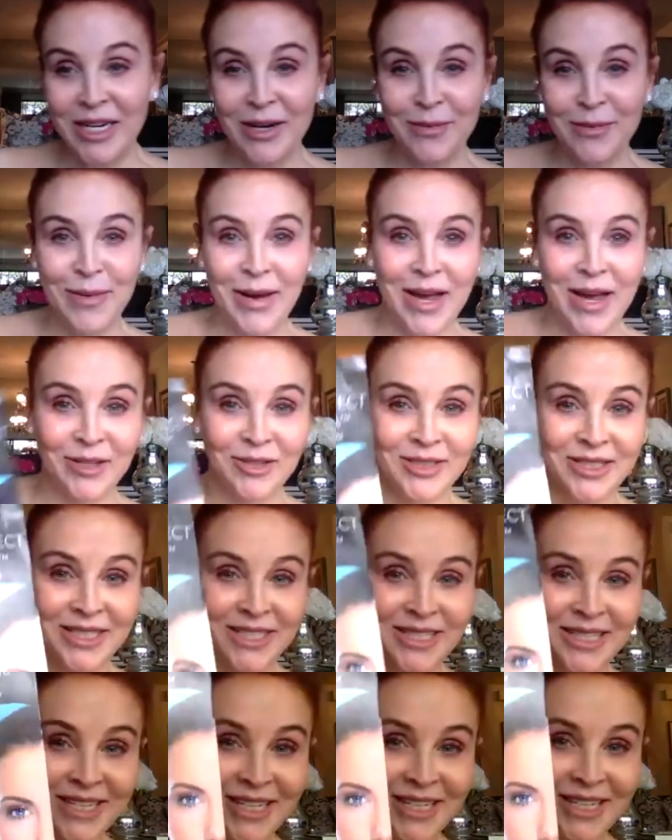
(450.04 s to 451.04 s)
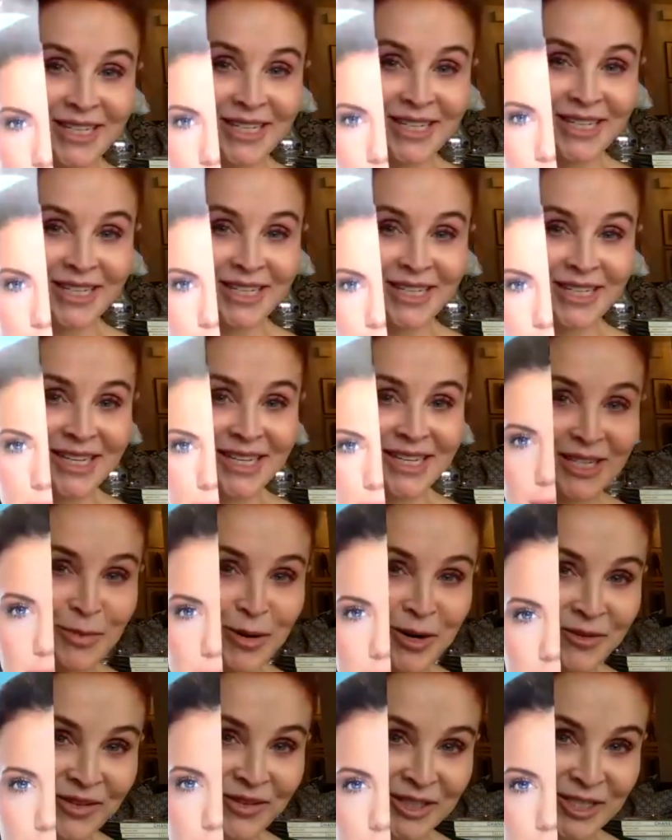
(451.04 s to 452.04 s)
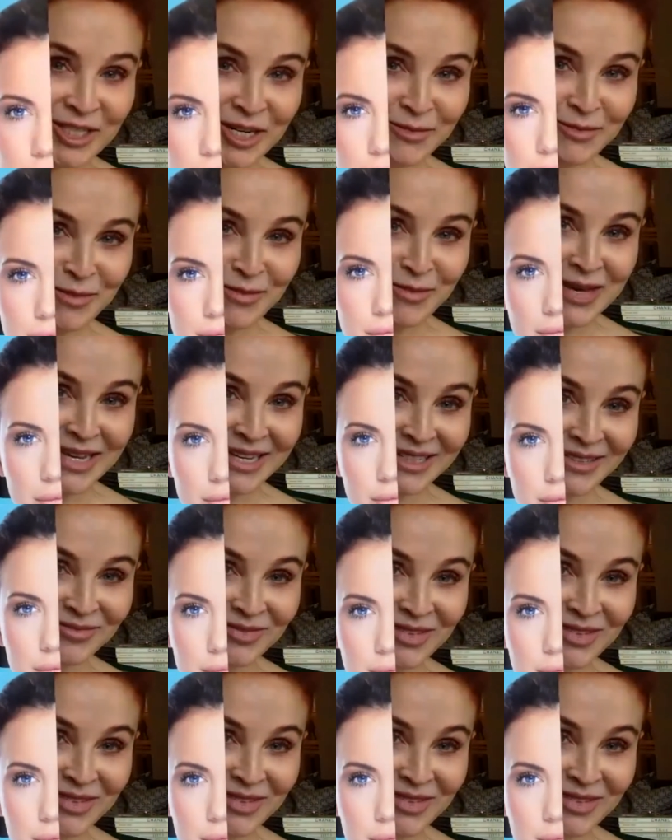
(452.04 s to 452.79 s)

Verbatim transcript: about the Perfect Derma Peel. I